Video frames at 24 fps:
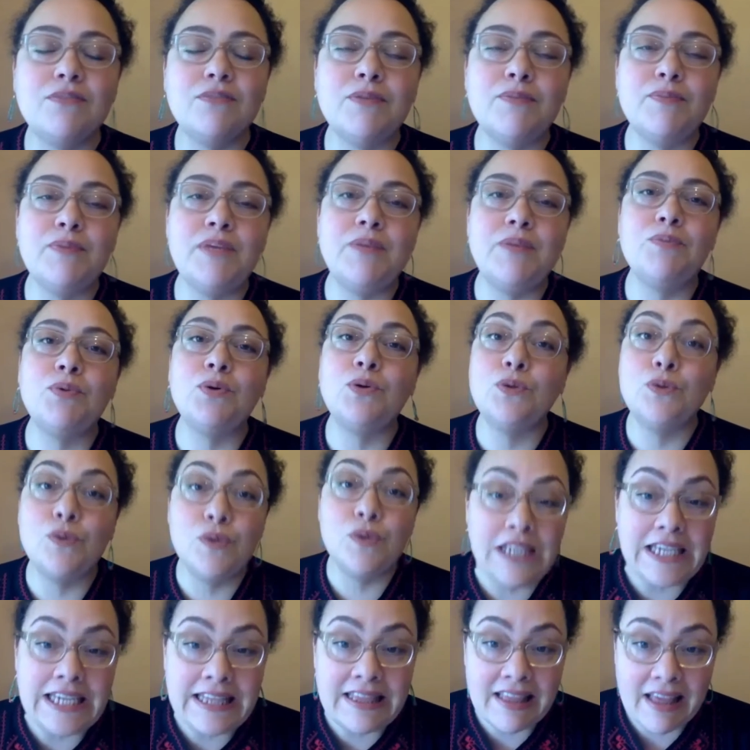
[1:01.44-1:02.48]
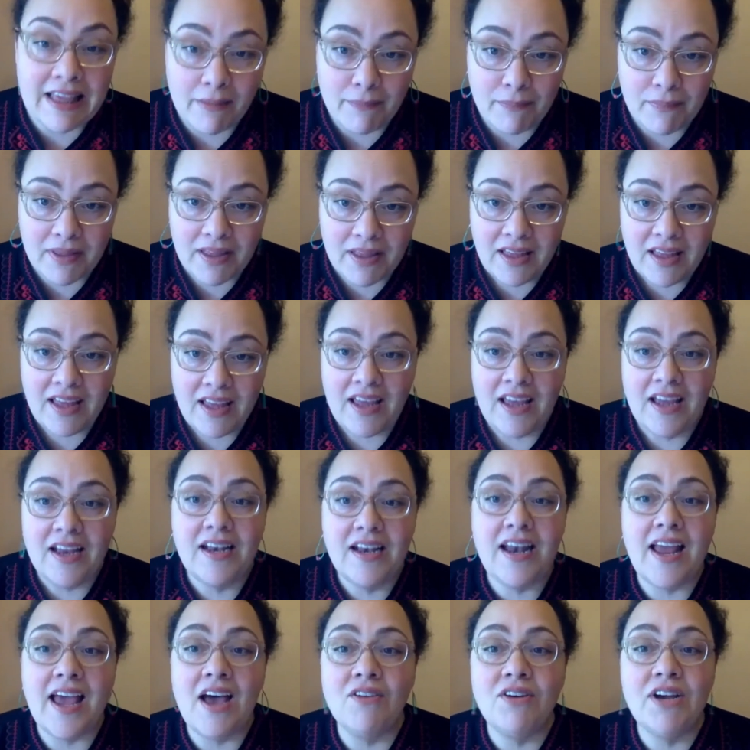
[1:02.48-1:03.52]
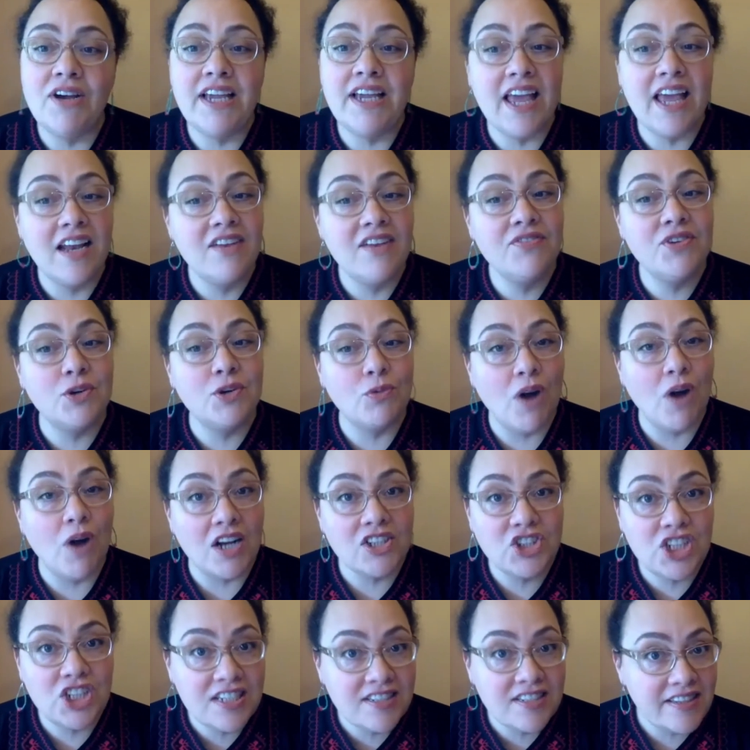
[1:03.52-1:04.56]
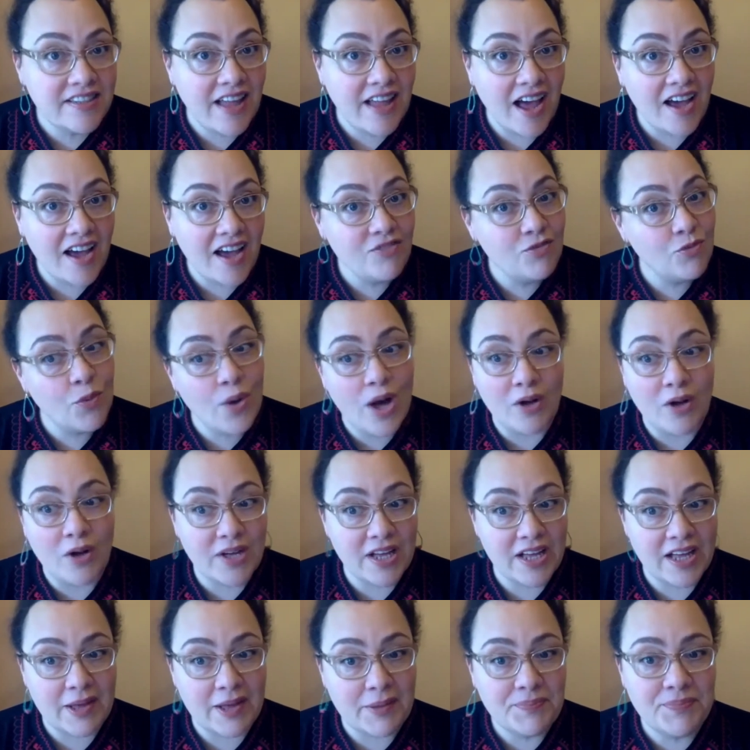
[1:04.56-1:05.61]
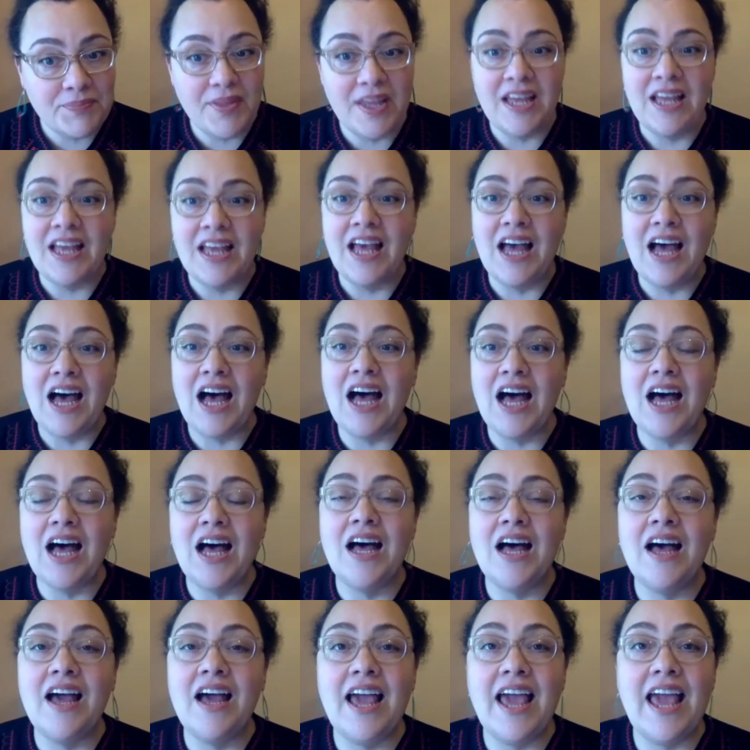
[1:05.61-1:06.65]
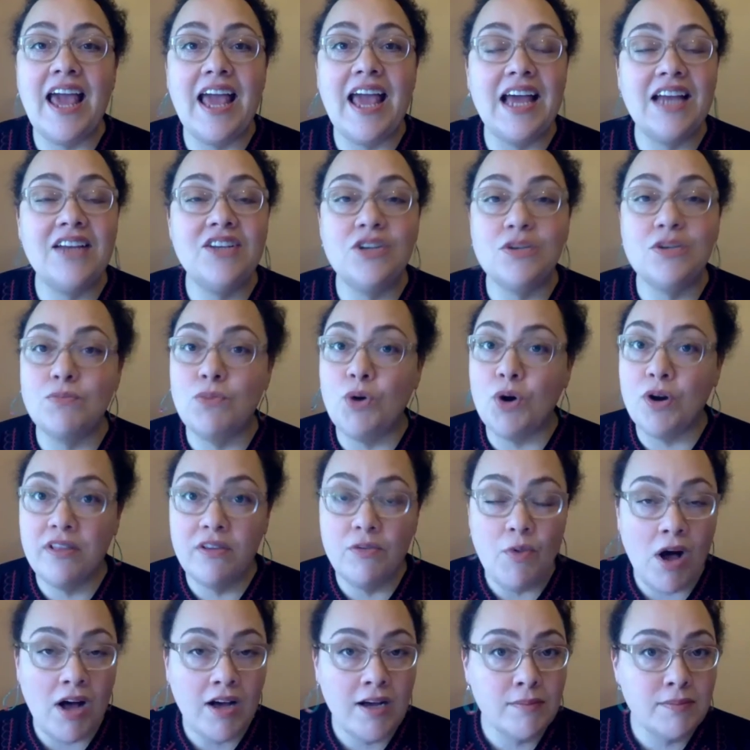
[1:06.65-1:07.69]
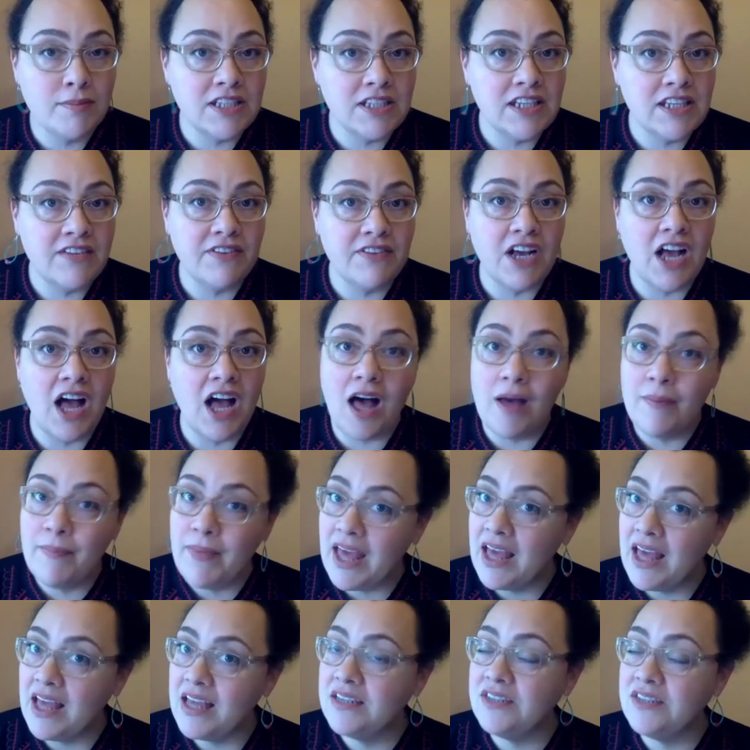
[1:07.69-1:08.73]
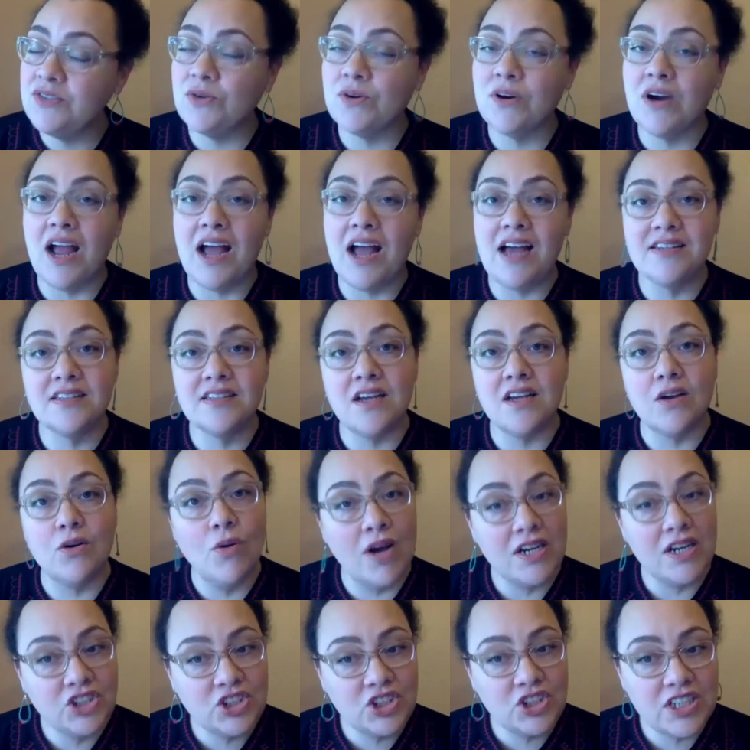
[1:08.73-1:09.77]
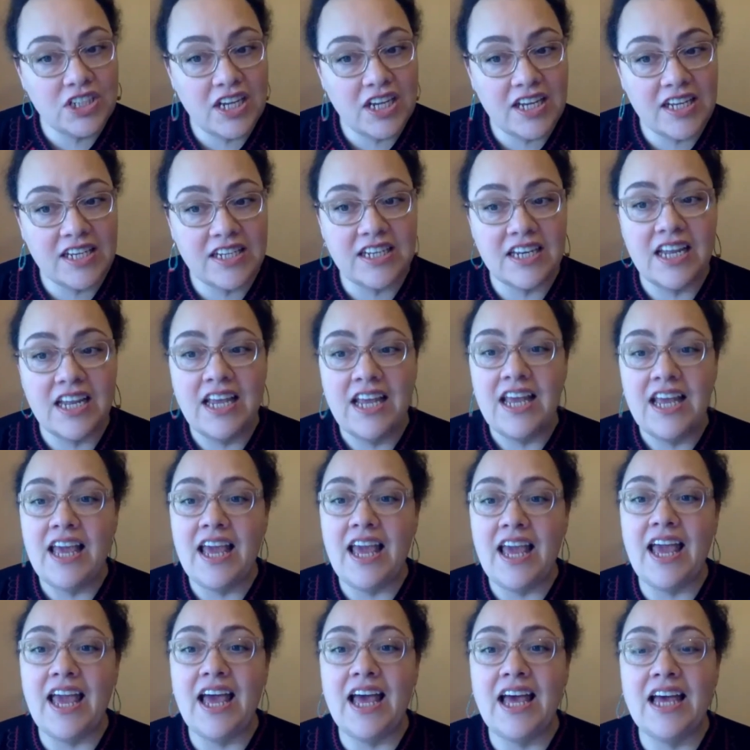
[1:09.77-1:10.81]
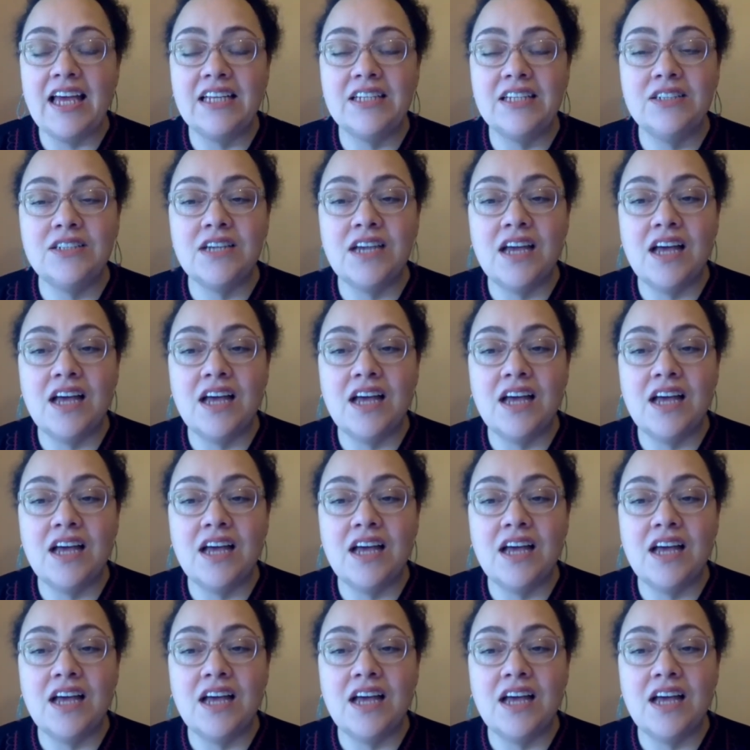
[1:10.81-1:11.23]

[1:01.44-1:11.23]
the people who lead them. Now, again, if you're watching us live, welcome. And you're more than welcome to leave a comment or ask a question, and